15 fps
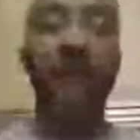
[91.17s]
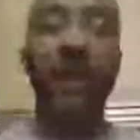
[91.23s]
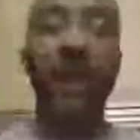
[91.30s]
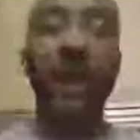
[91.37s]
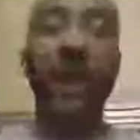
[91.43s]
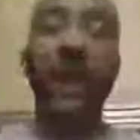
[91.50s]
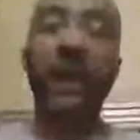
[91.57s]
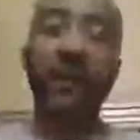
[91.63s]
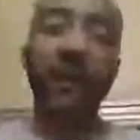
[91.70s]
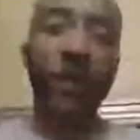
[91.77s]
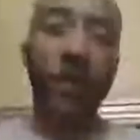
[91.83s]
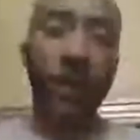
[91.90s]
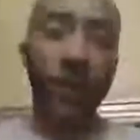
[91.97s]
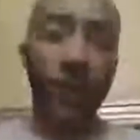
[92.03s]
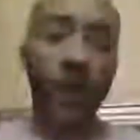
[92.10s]
If you
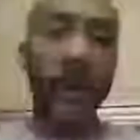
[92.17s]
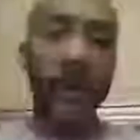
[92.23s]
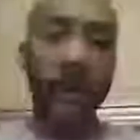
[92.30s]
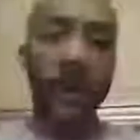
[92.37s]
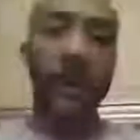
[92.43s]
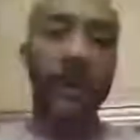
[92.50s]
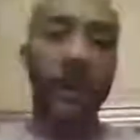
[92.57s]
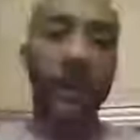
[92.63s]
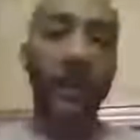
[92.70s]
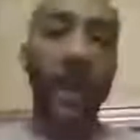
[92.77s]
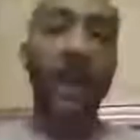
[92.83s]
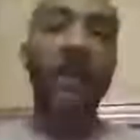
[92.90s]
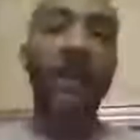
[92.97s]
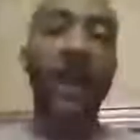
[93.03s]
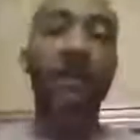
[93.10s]
are really making the right
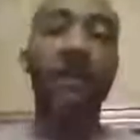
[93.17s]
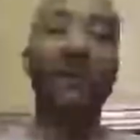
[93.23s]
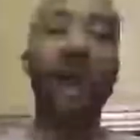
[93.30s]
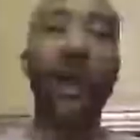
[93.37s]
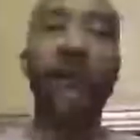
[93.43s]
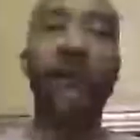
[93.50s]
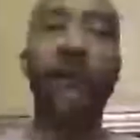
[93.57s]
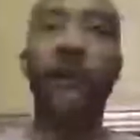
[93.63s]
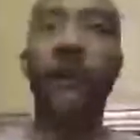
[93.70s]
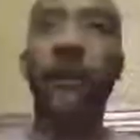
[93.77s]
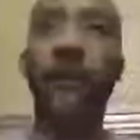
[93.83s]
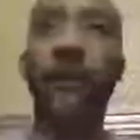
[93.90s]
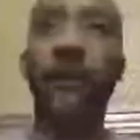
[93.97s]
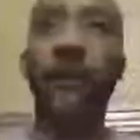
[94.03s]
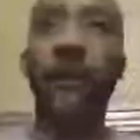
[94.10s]
type of effort
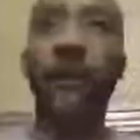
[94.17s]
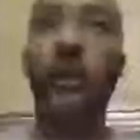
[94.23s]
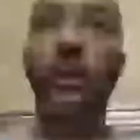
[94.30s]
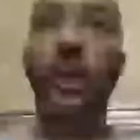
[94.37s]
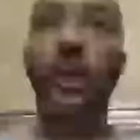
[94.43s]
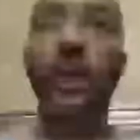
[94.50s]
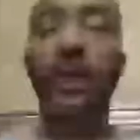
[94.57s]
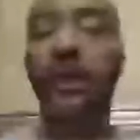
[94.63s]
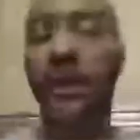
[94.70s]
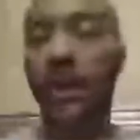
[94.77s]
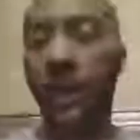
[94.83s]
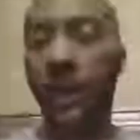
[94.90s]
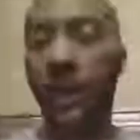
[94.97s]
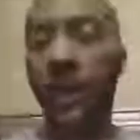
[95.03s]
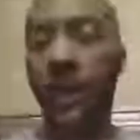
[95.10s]
to get to
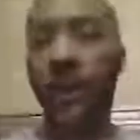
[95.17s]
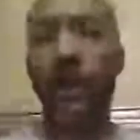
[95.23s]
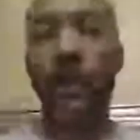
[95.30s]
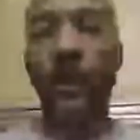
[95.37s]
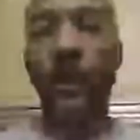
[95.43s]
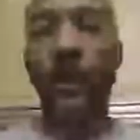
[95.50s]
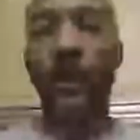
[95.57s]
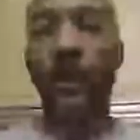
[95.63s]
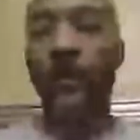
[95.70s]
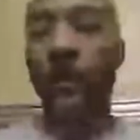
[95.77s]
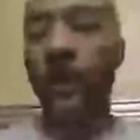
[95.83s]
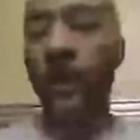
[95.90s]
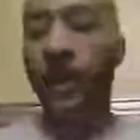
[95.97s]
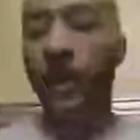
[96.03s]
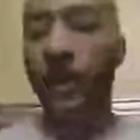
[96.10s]
know her, to
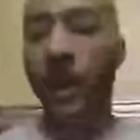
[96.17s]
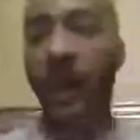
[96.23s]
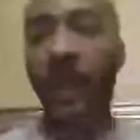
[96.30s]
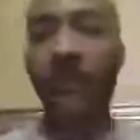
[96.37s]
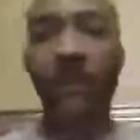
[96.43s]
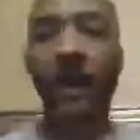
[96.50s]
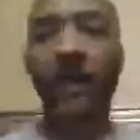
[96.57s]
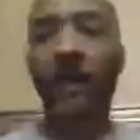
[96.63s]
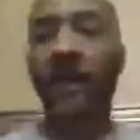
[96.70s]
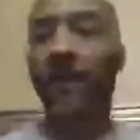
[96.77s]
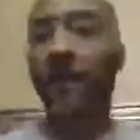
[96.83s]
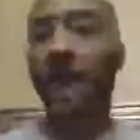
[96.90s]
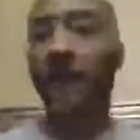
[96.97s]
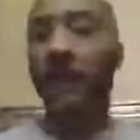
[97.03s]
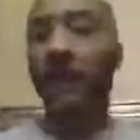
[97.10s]
treat her right, be
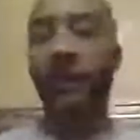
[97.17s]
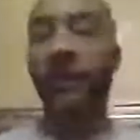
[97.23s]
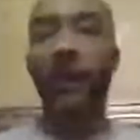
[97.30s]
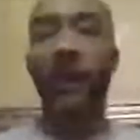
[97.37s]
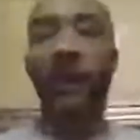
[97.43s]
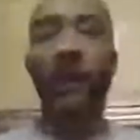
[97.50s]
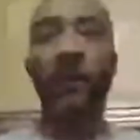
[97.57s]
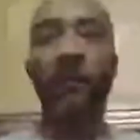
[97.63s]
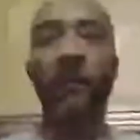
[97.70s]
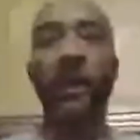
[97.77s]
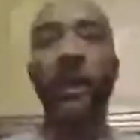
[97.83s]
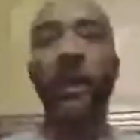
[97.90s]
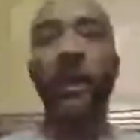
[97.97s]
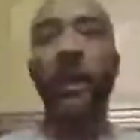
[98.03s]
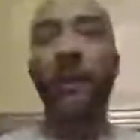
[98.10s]
respectful of her,
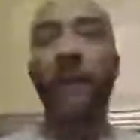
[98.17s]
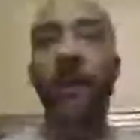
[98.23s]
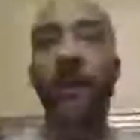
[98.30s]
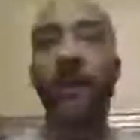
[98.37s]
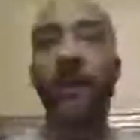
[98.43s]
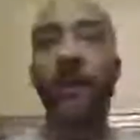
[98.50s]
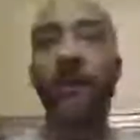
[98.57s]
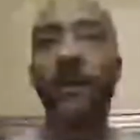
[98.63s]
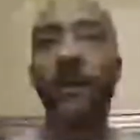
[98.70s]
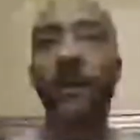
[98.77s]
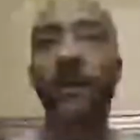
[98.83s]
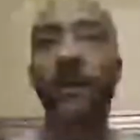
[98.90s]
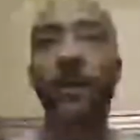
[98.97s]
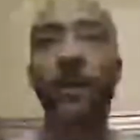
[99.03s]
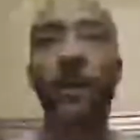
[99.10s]
give her something
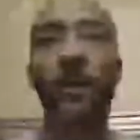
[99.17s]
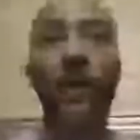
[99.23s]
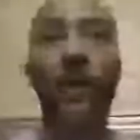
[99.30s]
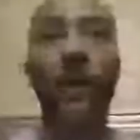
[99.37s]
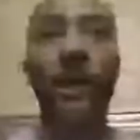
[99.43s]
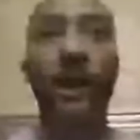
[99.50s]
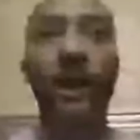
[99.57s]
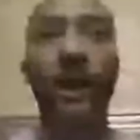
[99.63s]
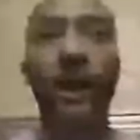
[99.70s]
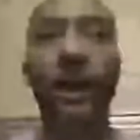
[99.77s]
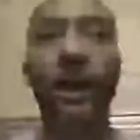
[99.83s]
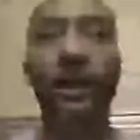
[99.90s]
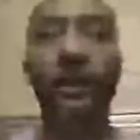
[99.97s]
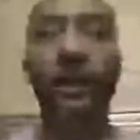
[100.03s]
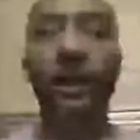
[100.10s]
to
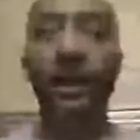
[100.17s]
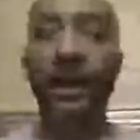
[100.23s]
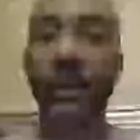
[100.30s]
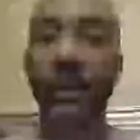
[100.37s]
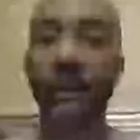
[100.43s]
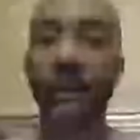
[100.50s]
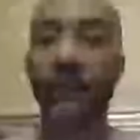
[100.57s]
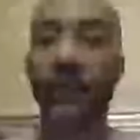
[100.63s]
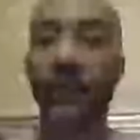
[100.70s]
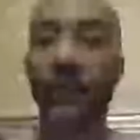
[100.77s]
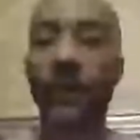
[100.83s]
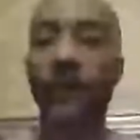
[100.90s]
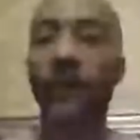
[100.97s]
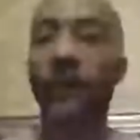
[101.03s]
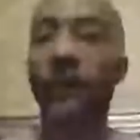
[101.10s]
cleave
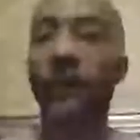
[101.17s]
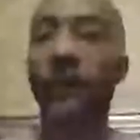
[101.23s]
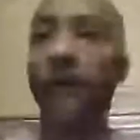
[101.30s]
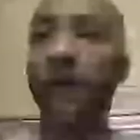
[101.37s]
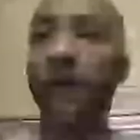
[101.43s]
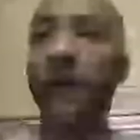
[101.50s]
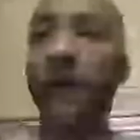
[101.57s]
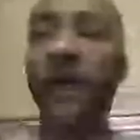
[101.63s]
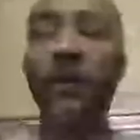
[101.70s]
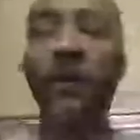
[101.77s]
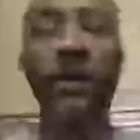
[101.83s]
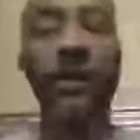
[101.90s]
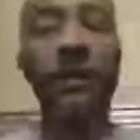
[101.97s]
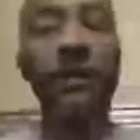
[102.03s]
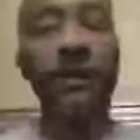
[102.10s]
to, and
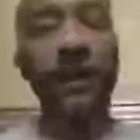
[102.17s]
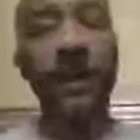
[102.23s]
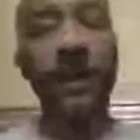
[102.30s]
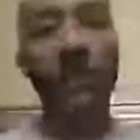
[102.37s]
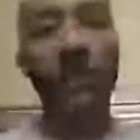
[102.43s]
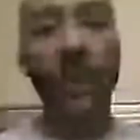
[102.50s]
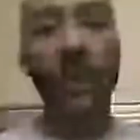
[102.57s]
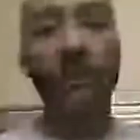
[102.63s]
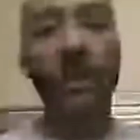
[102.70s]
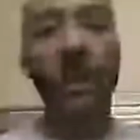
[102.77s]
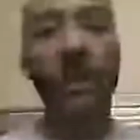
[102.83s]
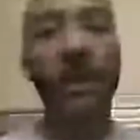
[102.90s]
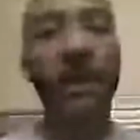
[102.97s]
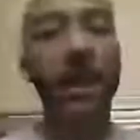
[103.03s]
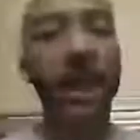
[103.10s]
she's still
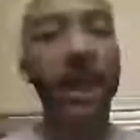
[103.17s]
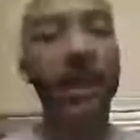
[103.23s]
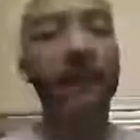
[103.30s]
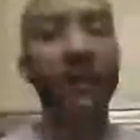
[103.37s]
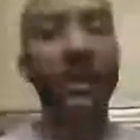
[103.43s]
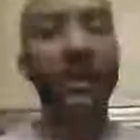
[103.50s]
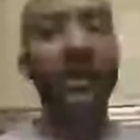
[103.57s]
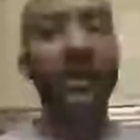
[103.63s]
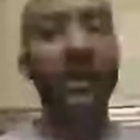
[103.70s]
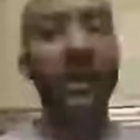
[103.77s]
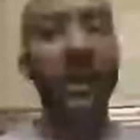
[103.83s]
nitpicking every little bitty